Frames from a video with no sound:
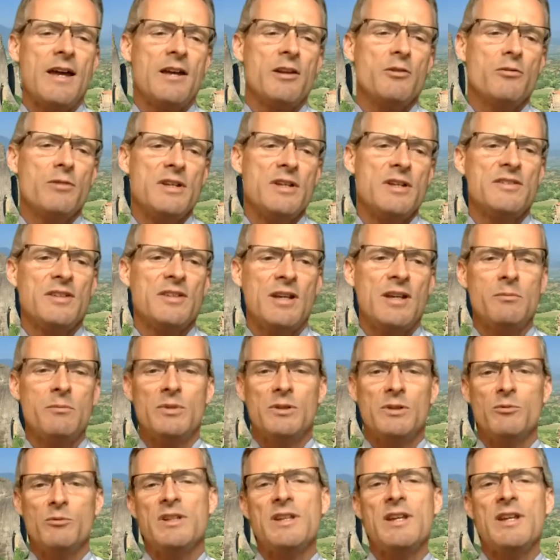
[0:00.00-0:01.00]
a great time,
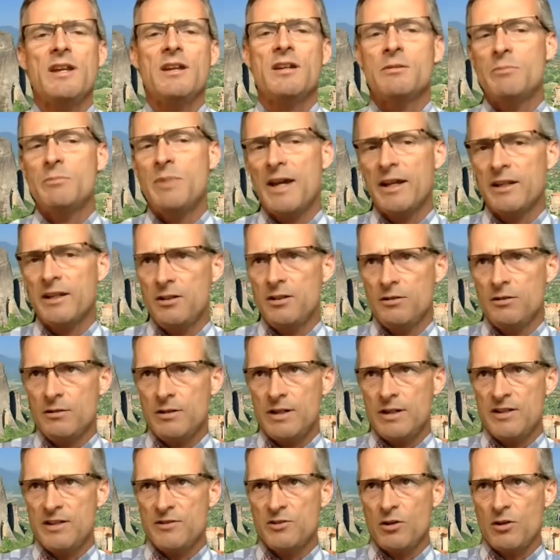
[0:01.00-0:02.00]
but we can't come back here
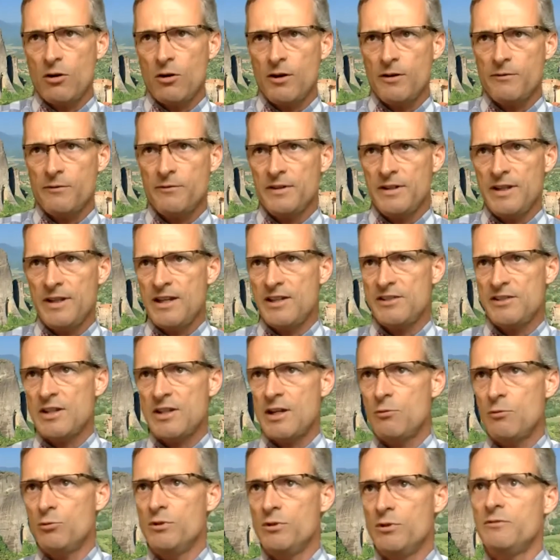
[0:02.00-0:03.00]
as often as I
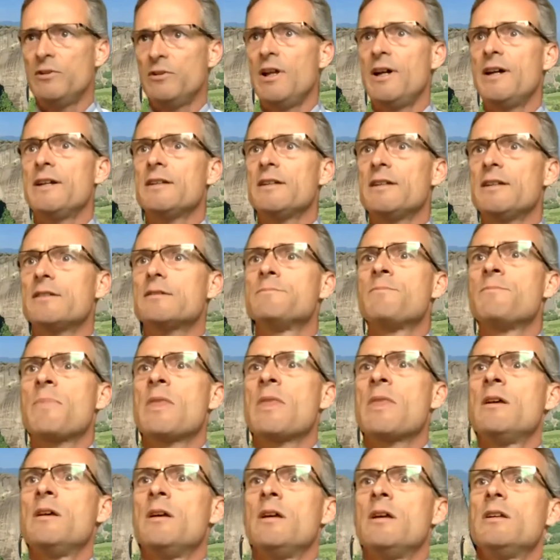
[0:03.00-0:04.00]
would have liked.
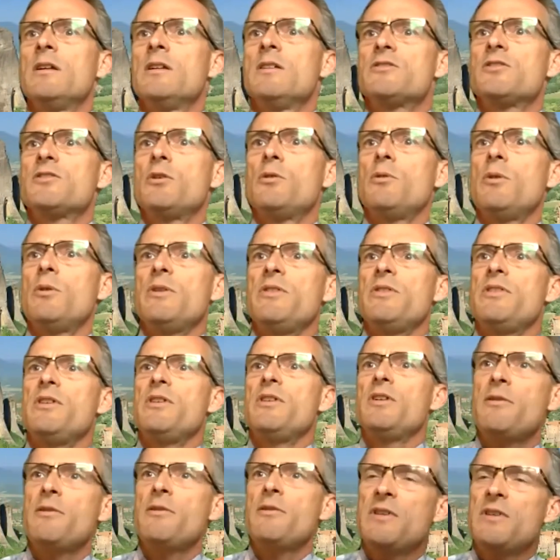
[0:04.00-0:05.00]
So the
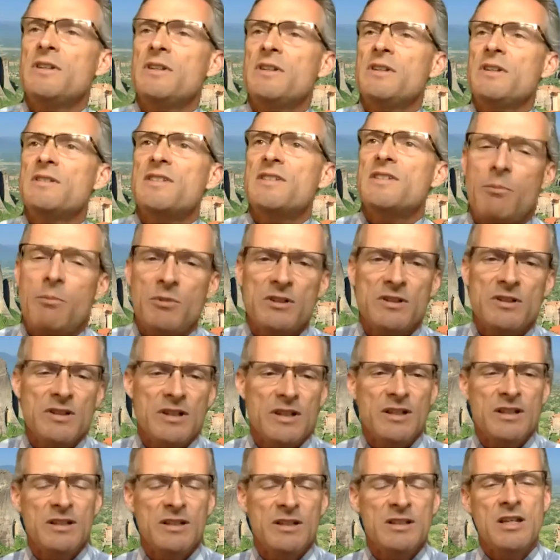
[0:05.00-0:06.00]
other thing that's happened
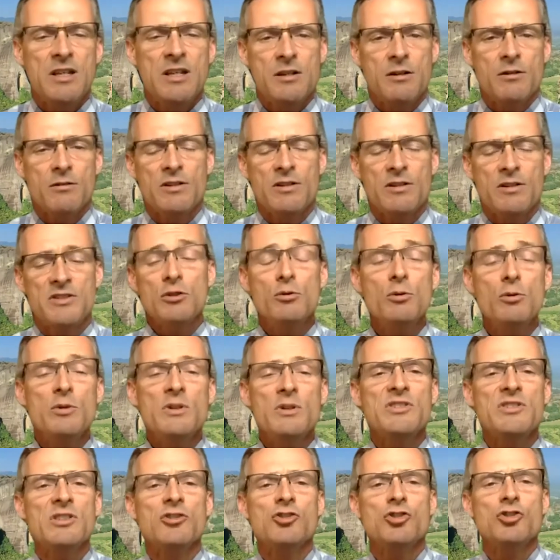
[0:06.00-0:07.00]
in here is who
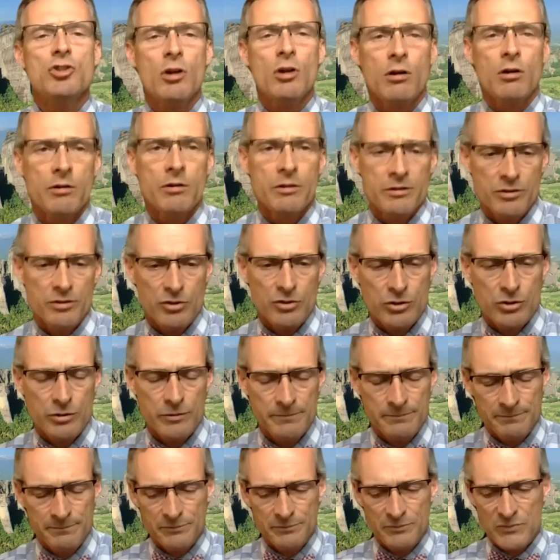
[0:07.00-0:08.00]
is in charge.
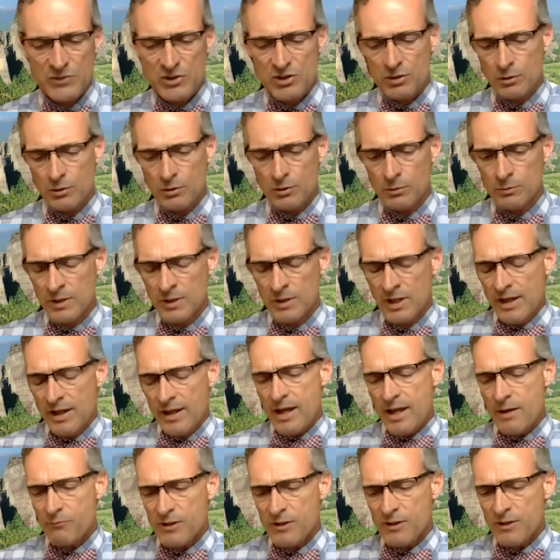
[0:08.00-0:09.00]
So
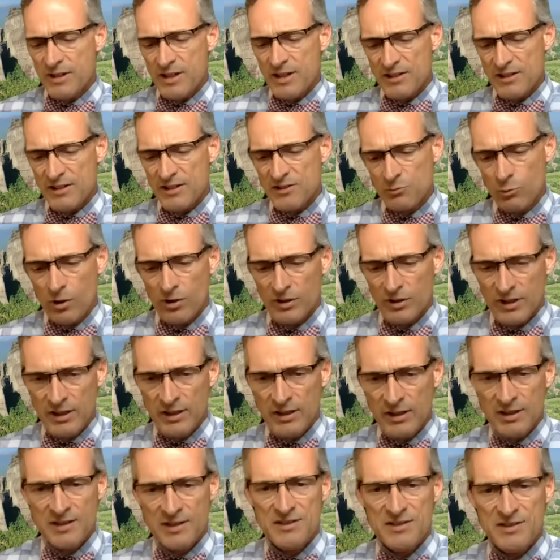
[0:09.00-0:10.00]
every guest walking
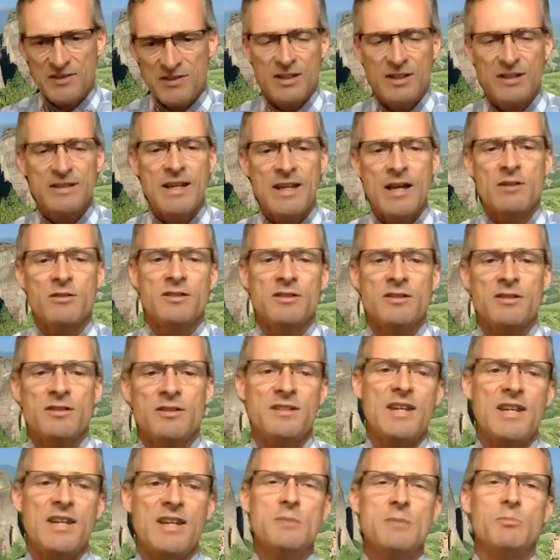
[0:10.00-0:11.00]
in and sitting down at a
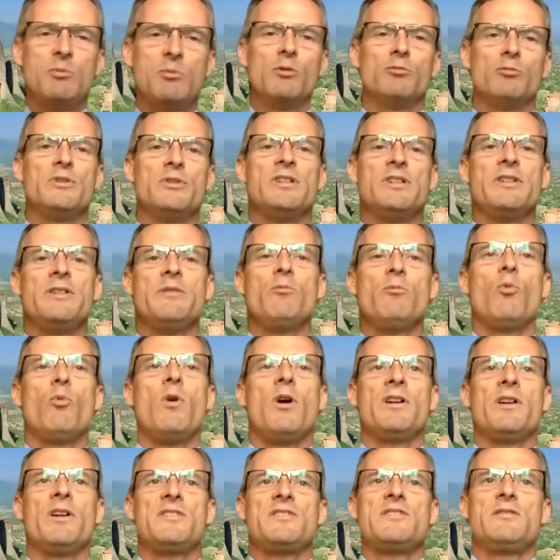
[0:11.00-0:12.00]
table really
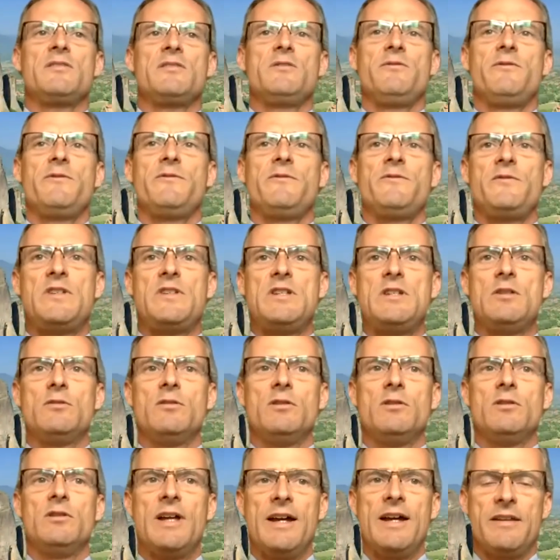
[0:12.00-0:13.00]
wants to
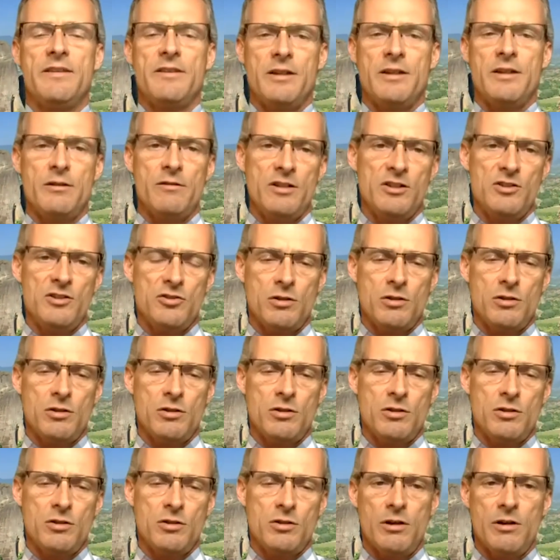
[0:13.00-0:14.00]
feel like they're in
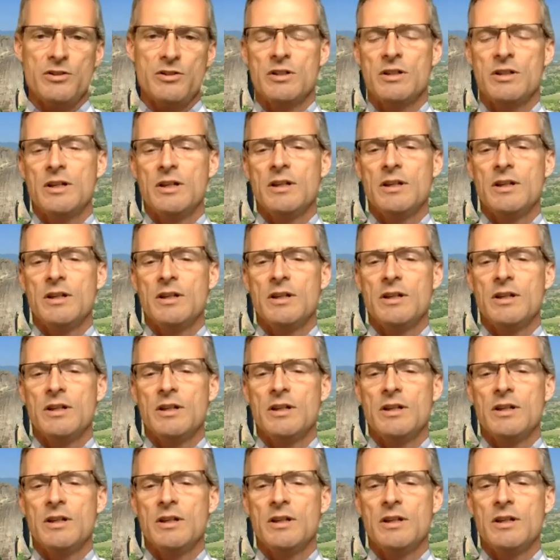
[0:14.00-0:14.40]
charge